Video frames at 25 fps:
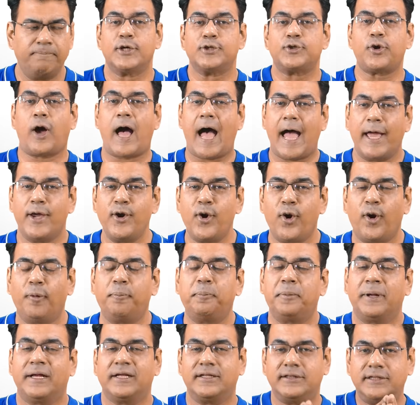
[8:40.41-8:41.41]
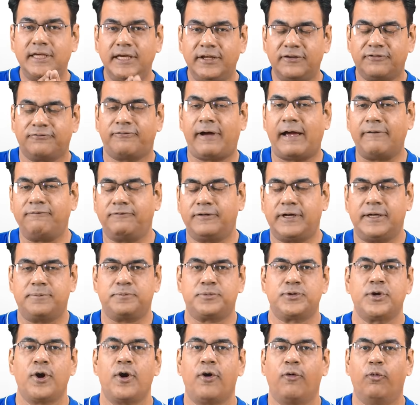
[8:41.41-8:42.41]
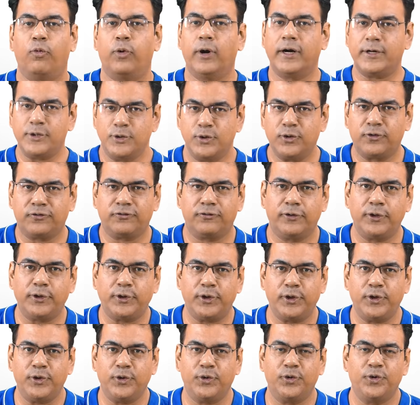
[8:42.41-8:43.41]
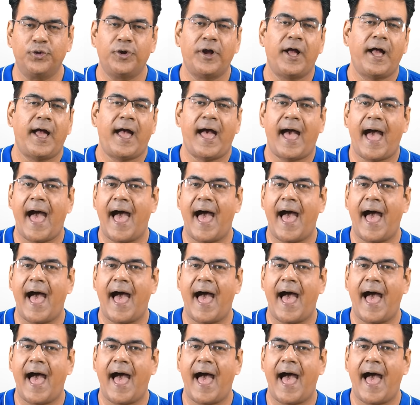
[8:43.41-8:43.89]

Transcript: So I hope these 5 tips were useful to you.